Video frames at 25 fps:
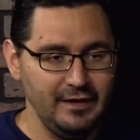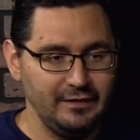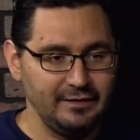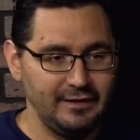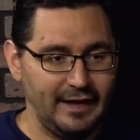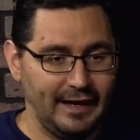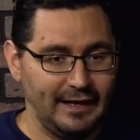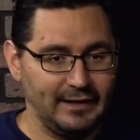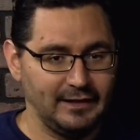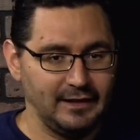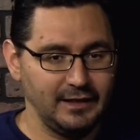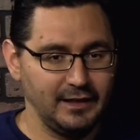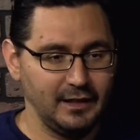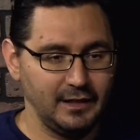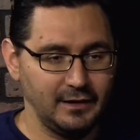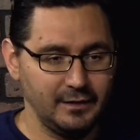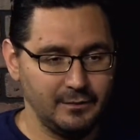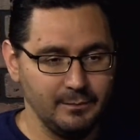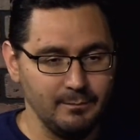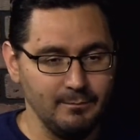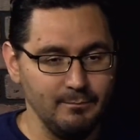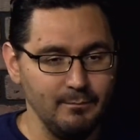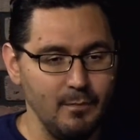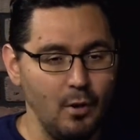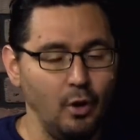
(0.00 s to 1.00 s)
They did
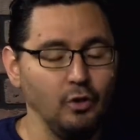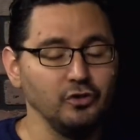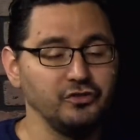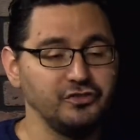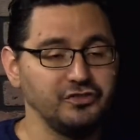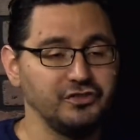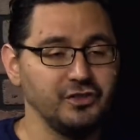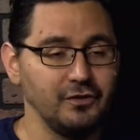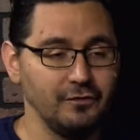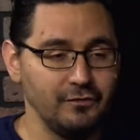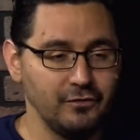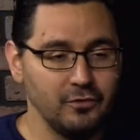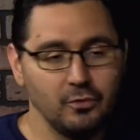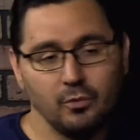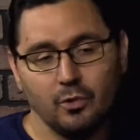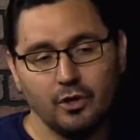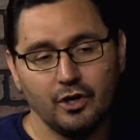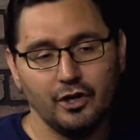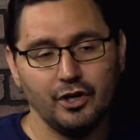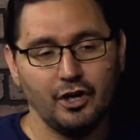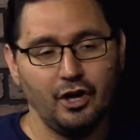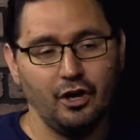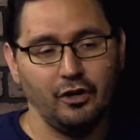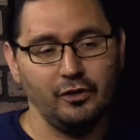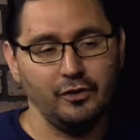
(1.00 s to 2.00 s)
most of the
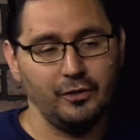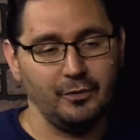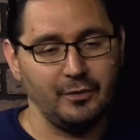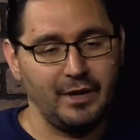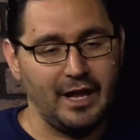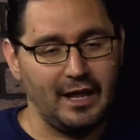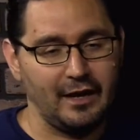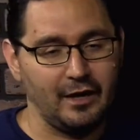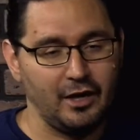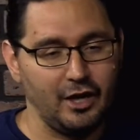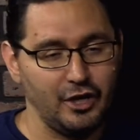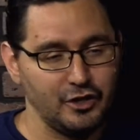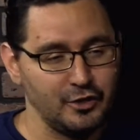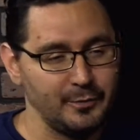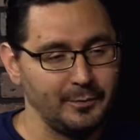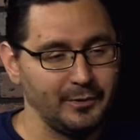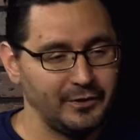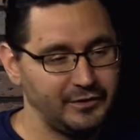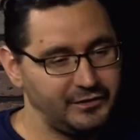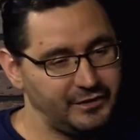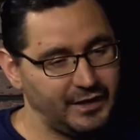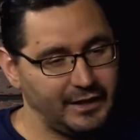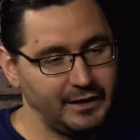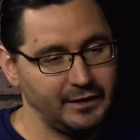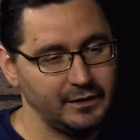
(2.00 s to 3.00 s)
work, although not
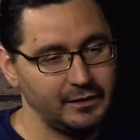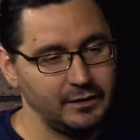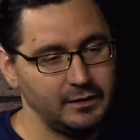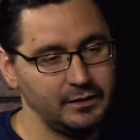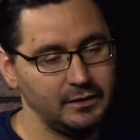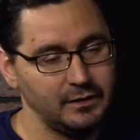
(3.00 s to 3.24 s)
100%.